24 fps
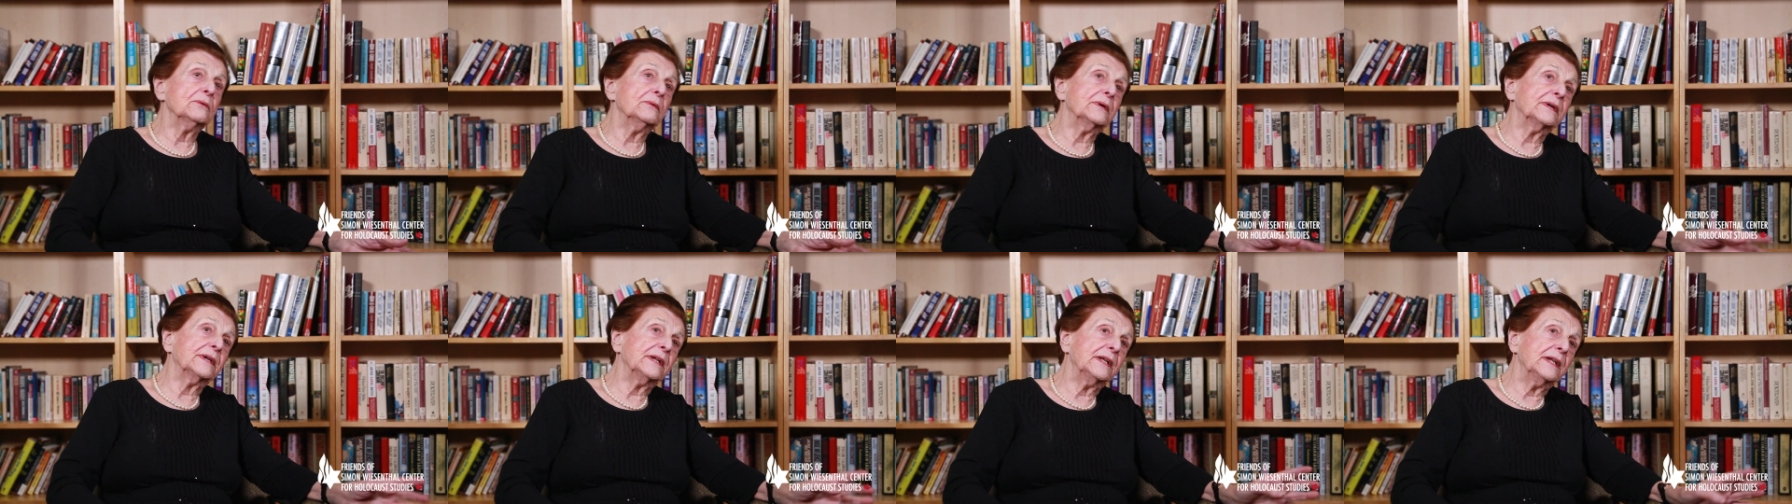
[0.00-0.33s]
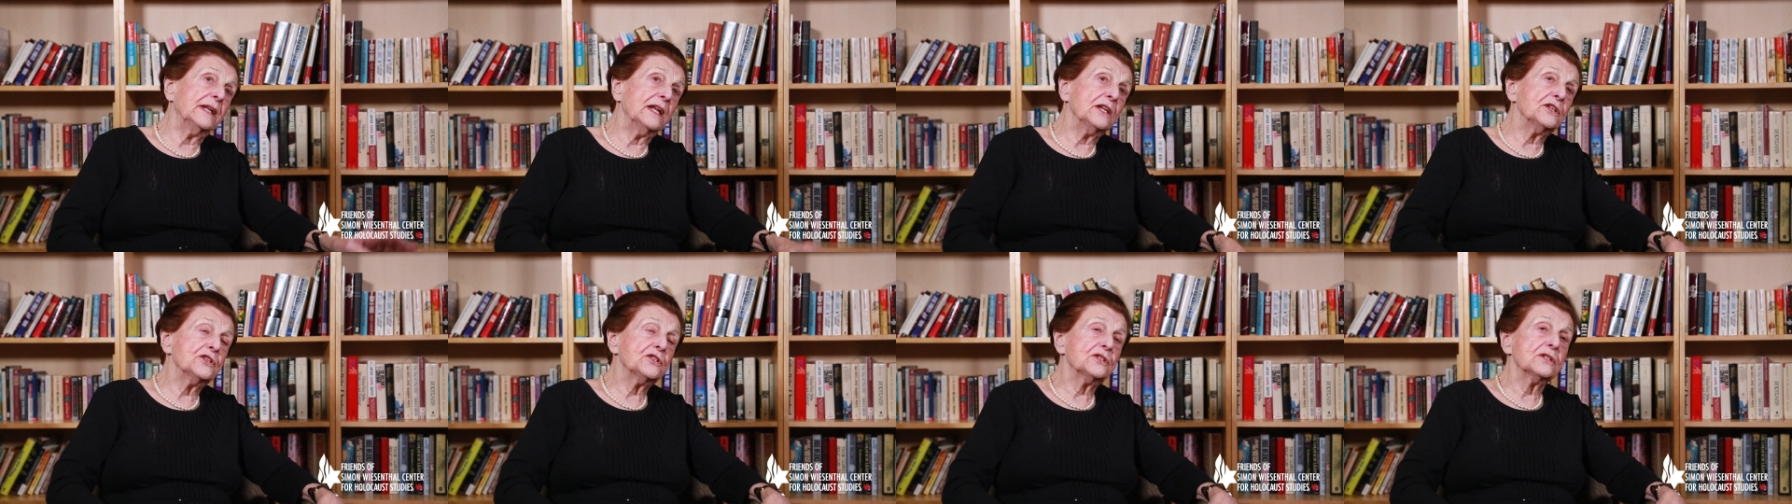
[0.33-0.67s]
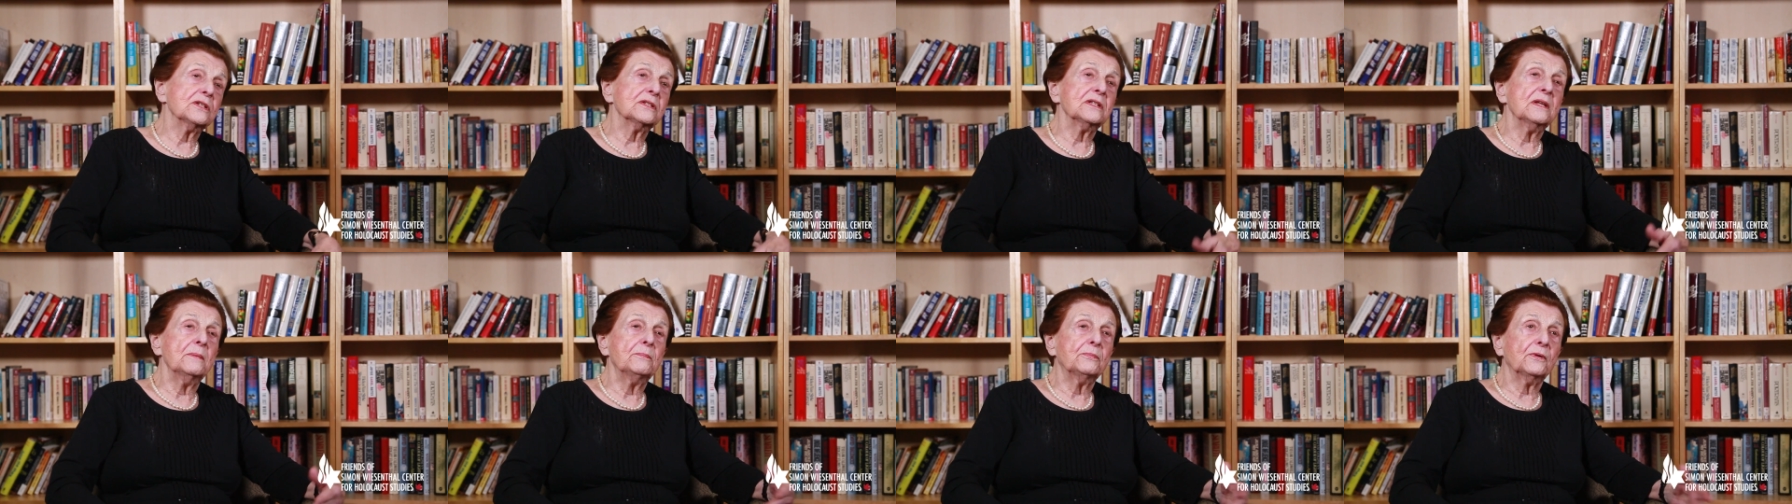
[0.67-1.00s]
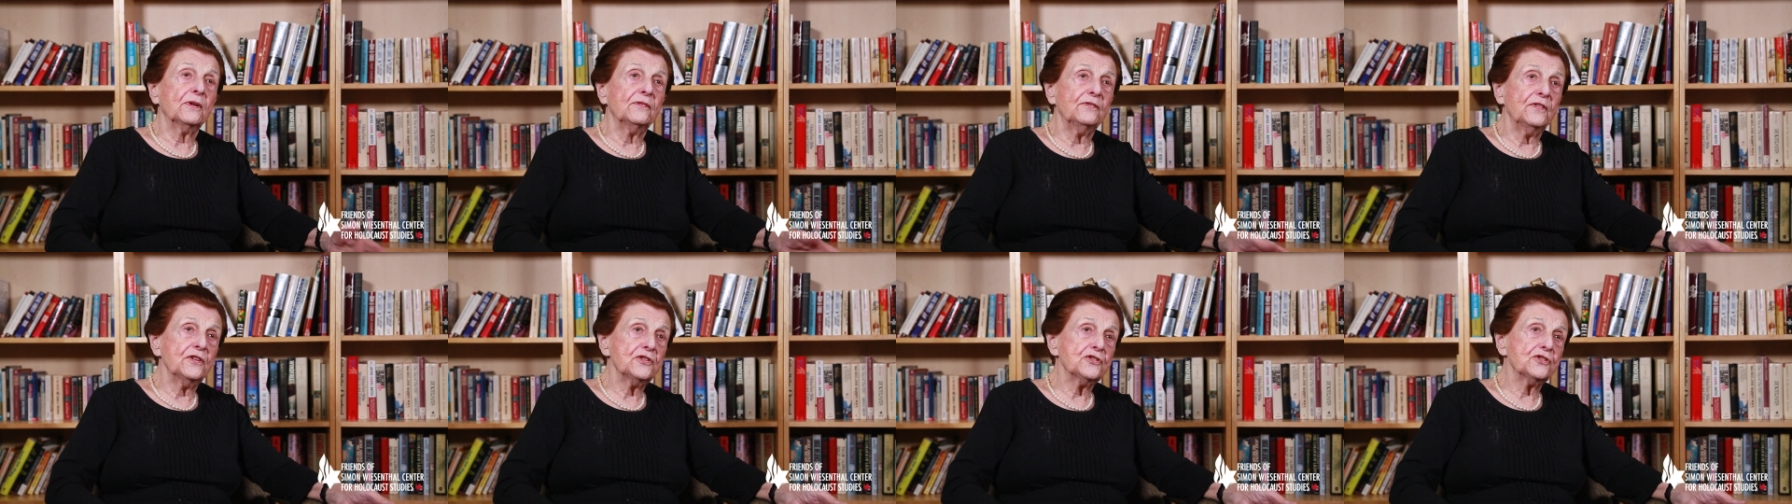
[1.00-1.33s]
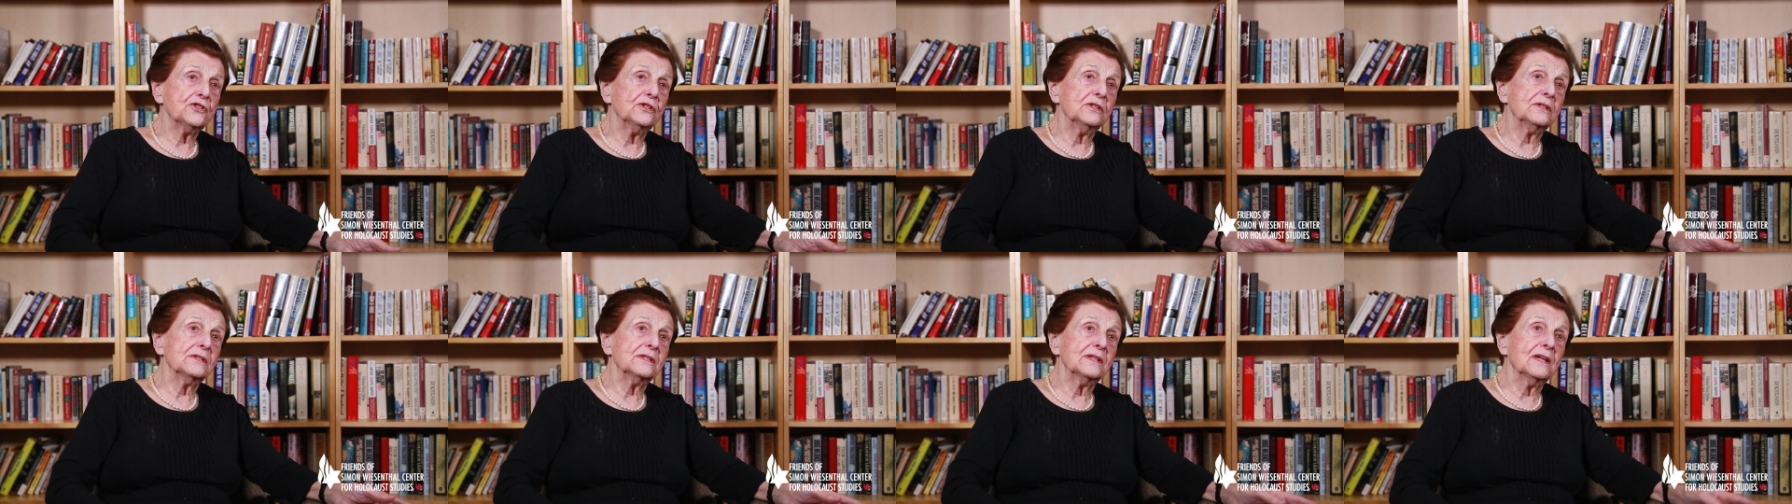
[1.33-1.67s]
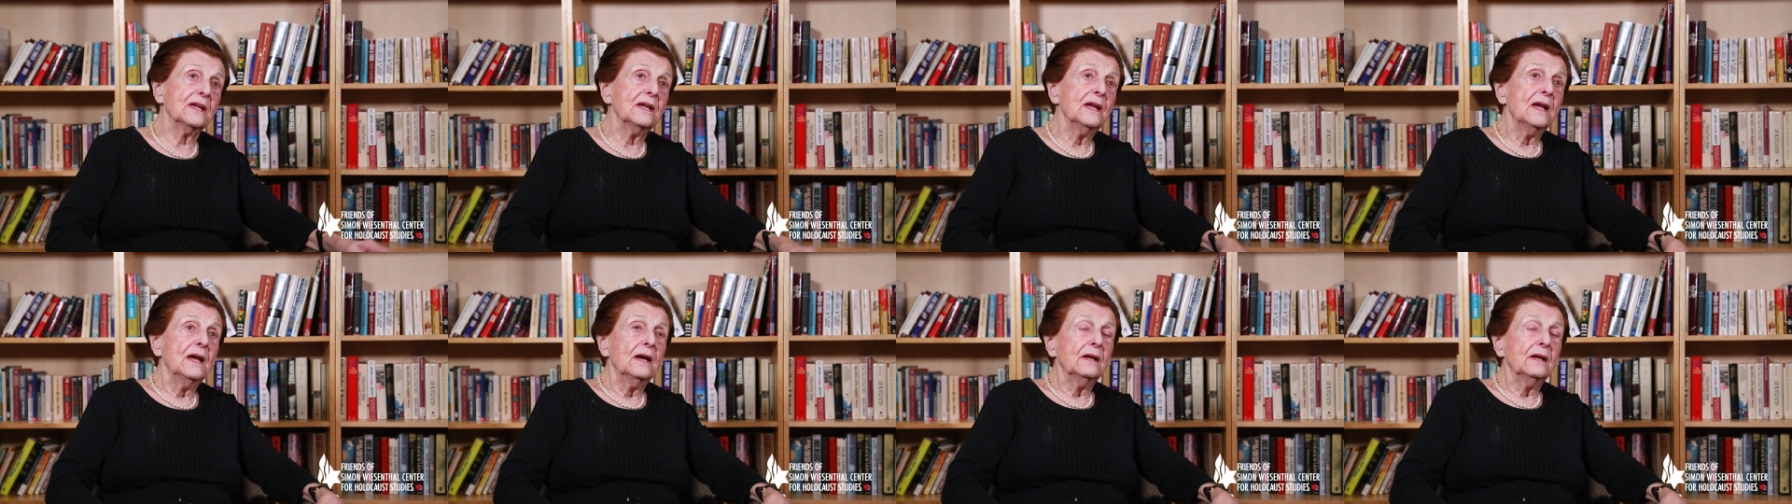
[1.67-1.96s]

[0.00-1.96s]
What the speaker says: our credentials and professionals.